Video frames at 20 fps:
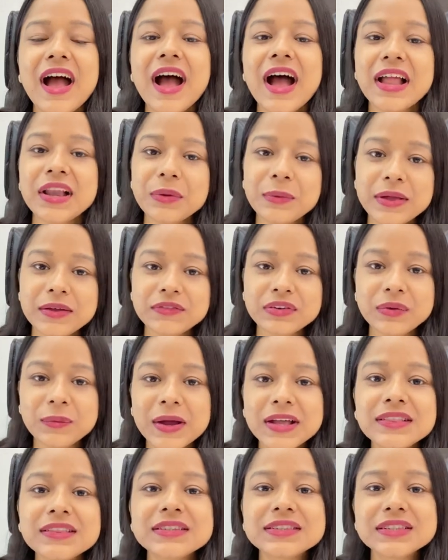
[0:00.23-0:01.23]
Hello
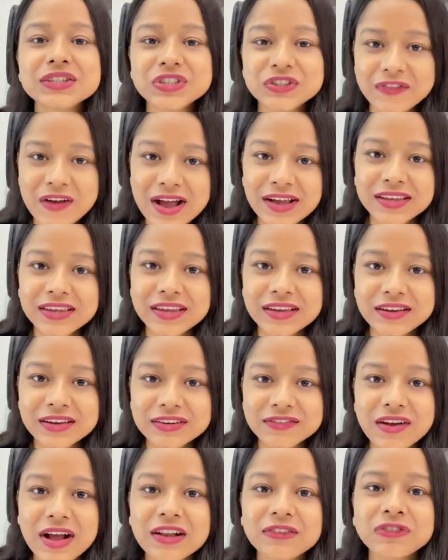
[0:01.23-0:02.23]
everyone, this is Shivangee
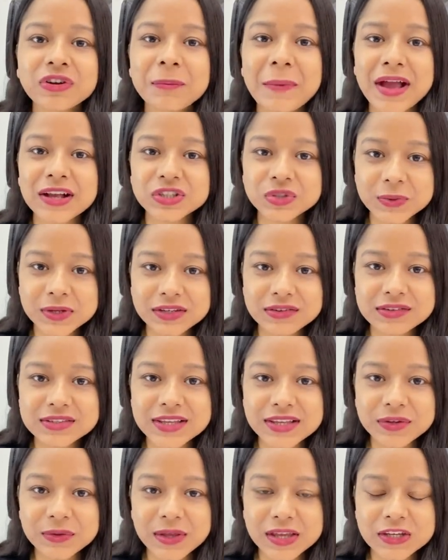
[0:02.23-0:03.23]
Agarwal from Actuators
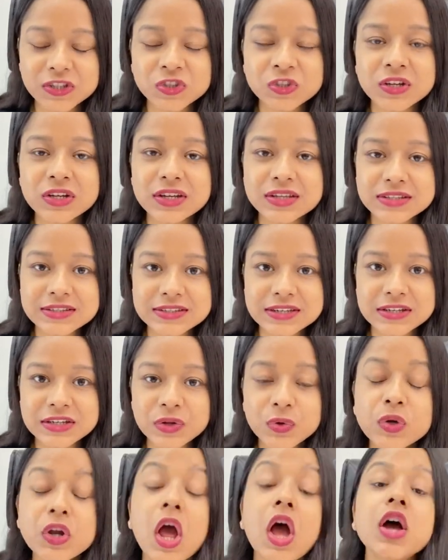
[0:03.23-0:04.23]
Educational
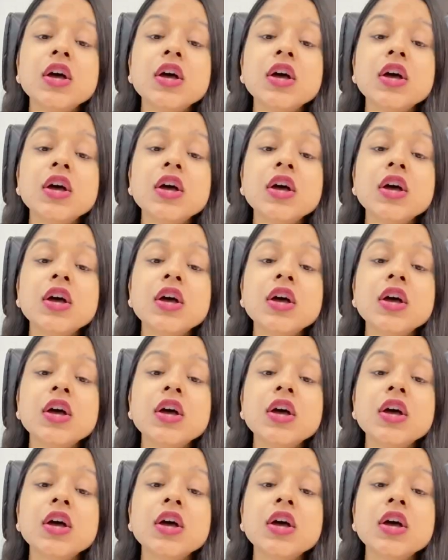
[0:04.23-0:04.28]
Institute.